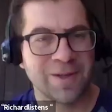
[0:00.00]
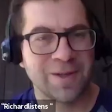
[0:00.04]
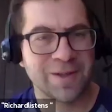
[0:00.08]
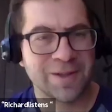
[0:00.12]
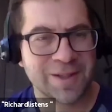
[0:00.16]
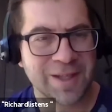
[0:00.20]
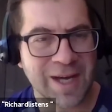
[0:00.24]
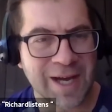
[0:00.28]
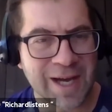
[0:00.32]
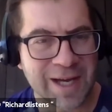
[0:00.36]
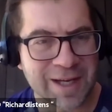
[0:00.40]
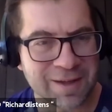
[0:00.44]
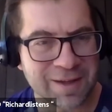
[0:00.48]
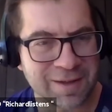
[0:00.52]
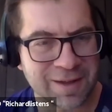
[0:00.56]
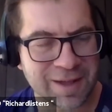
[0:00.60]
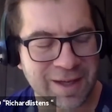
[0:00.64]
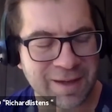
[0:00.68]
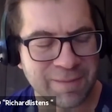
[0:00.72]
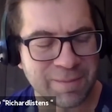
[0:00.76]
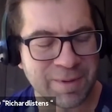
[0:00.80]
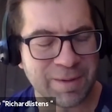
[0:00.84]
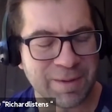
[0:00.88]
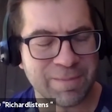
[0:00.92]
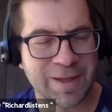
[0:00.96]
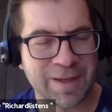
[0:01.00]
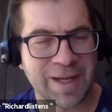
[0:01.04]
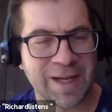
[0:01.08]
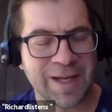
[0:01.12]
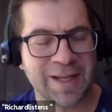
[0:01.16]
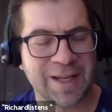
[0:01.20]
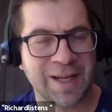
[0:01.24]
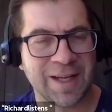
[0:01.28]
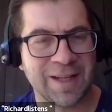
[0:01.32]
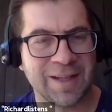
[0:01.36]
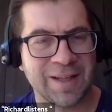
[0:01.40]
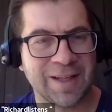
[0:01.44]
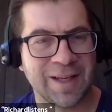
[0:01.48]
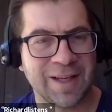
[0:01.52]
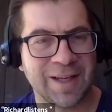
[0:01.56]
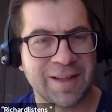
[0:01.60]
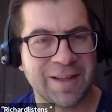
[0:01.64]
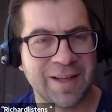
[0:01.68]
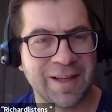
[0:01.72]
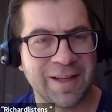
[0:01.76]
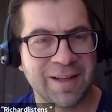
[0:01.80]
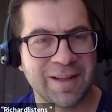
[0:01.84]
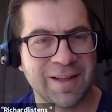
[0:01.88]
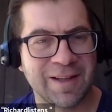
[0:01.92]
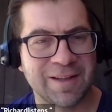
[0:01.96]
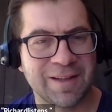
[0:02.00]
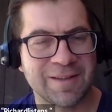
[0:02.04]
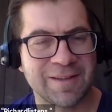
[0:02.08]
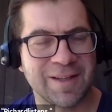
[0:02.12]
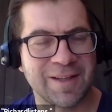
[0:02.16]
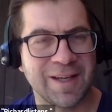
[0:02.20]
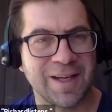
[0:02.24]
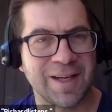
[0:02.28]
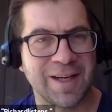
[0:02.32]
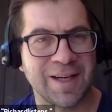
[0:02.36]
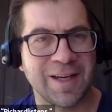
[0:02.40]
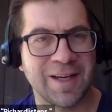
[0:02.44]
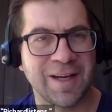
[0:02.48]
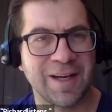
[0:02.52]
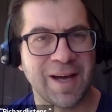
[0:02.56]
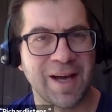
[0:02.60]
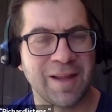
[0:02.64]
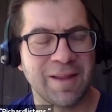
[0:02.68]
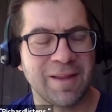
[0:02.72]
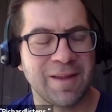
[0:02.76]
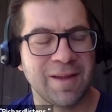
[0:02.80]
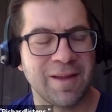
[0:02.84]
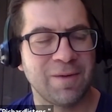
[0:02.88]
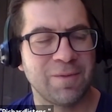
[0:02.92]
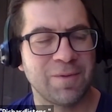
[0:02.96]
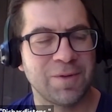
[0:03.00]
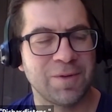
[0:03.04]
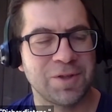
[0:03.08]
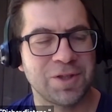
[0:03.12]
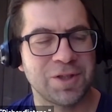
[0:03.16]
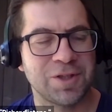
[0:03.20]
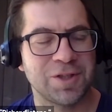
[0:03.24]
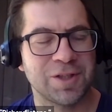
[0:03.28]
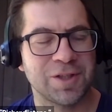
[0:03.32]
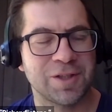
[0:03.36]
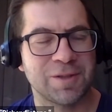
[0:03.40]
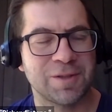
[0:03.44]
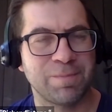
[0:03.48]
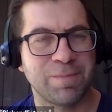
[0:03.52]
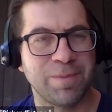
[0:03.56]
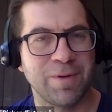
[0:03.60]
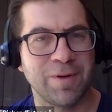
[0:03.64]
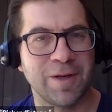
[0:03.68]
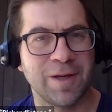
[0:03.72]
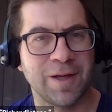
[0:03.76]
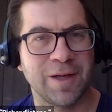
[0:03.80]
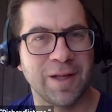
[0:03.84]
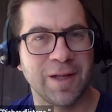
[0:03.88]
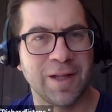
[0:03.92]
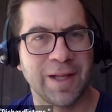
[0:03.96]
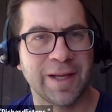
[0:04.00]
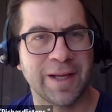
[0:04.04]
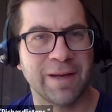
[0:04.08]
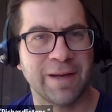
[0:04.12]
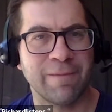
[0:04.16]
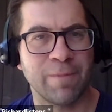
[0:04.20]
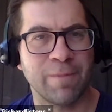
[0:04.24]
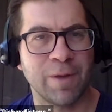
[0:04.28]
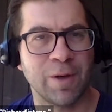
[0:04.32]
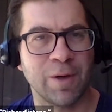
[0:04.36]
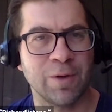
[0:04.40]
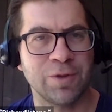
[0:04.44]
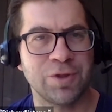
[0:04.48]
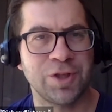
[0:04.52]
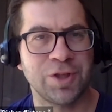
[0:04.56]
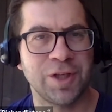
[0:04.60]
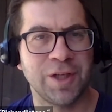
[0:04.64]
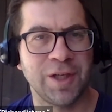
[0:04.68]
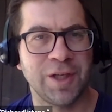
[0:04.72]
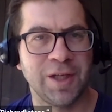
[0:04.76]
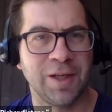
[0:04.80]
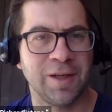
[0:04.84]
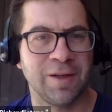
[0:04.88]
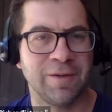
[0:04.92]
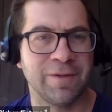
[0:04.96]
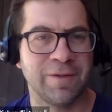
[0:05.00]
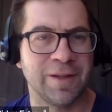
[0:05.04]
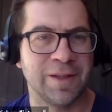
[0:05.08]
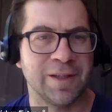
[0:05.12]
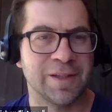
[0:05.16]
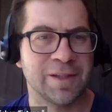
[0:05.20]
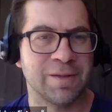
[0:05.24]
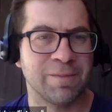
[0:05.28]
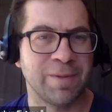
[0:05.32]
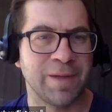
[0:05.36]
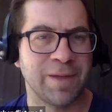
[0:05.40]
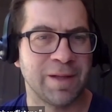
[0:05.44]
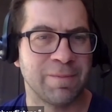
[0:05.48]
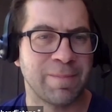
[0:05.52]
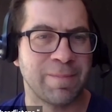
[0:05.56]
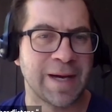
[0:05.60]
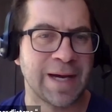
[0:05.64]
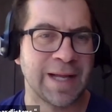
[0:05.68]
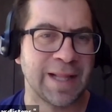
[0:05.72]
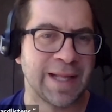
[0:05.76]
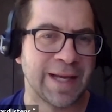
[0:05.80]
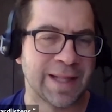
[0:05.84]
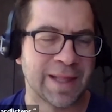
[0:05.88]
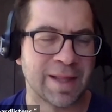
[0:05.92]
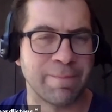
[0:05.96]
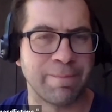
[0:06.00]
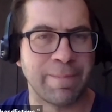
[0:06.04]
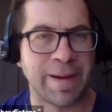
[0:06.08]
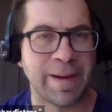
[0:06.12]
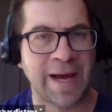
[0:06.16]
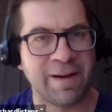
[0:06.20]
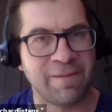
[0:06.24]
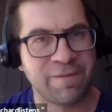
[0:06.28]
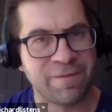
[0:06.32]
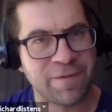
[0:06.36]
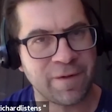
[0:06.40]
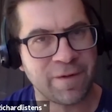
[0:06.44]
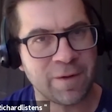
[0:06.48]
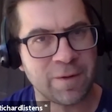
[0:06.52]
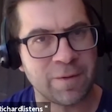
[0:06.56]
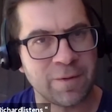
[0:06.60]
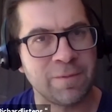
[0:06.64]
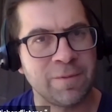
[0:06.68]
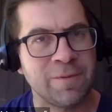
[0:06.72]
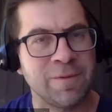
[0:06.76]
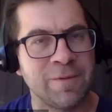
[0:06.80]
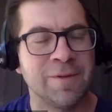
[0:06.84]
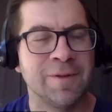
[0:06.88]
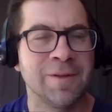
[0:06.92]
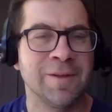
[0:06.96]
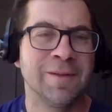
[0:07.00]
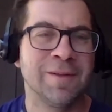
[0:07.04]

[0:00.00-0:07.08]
title, Amy, but I think that I think we should just put a like emoji of Elizabeth by like the bat phone. I